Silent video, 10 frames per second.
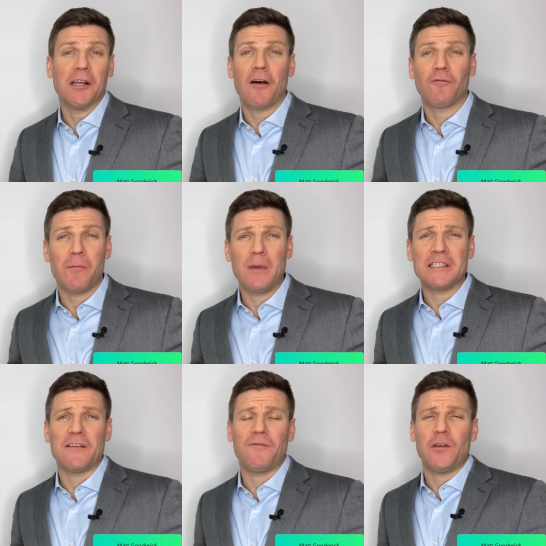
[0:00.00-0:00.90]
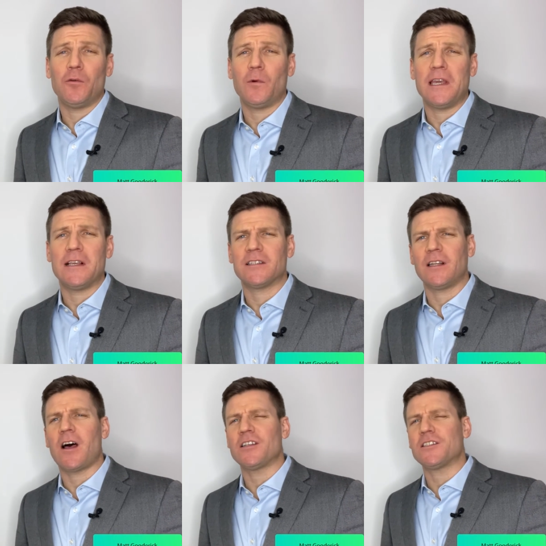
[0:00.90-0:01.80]
And after a busy few weeks, the
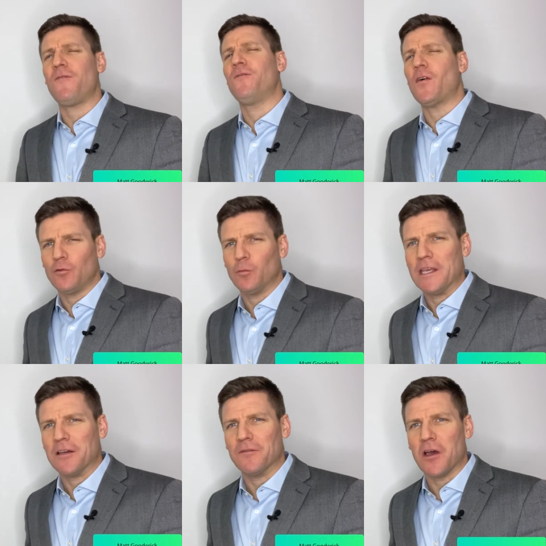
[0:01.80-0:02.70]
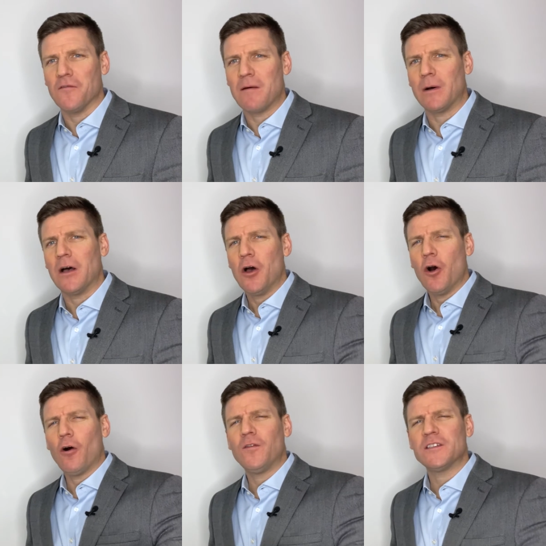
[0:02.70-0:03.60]
last full week of November
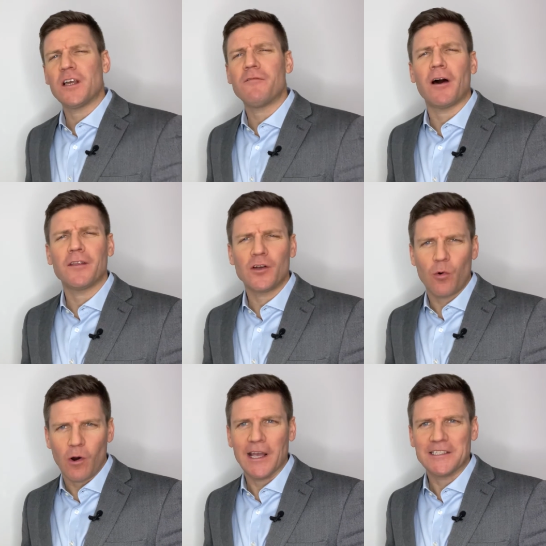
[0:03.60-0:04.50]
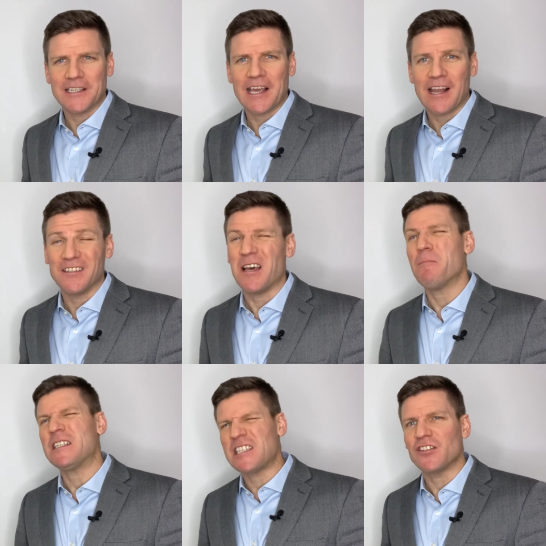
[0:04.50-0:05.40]
offers a rather quieter calendar,
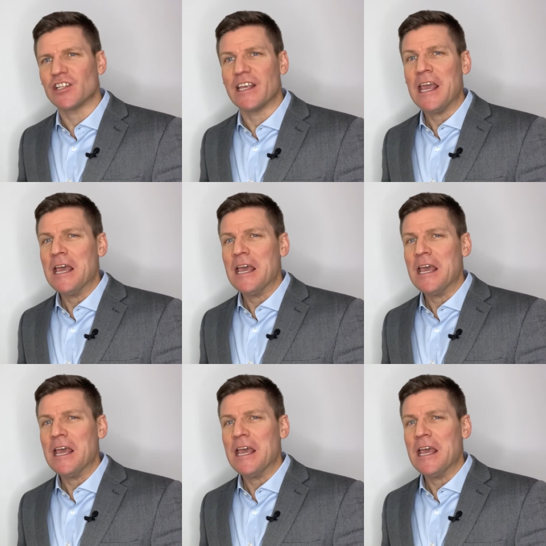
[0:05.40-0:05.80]
potentially